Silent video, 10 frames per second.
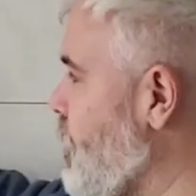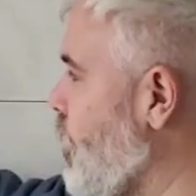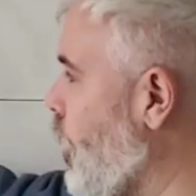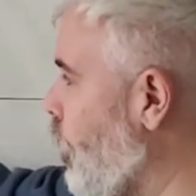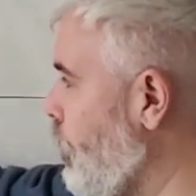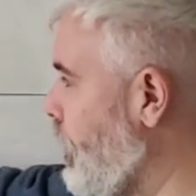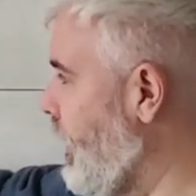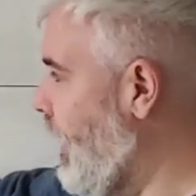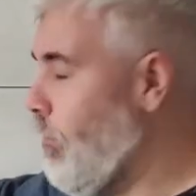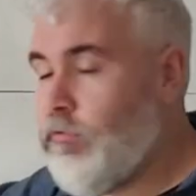it's
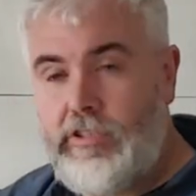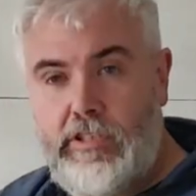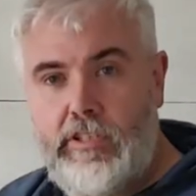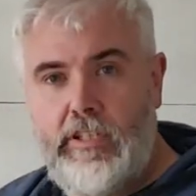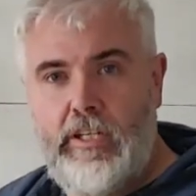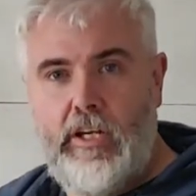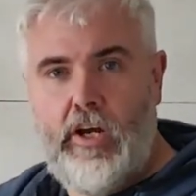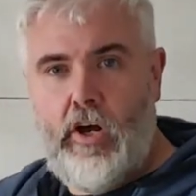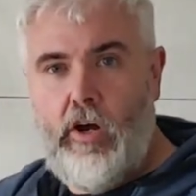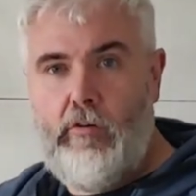cutting out
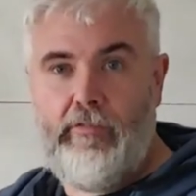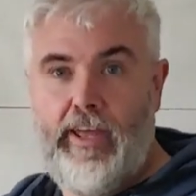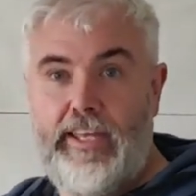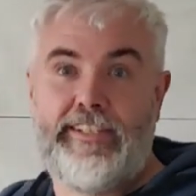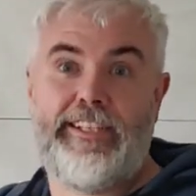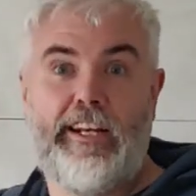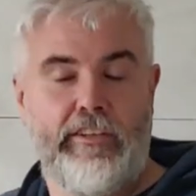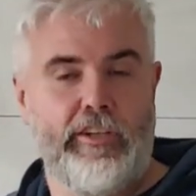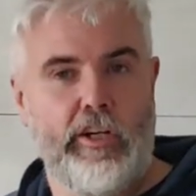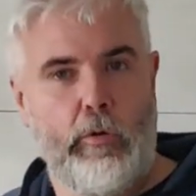of a
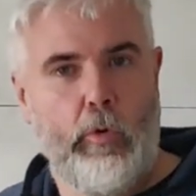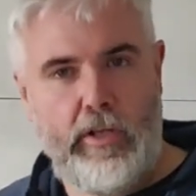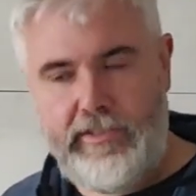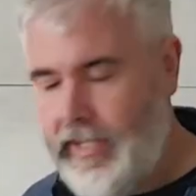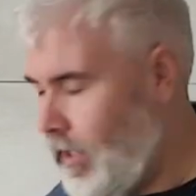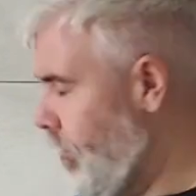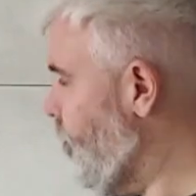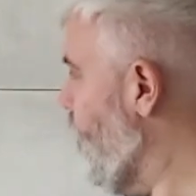cylinder that was there.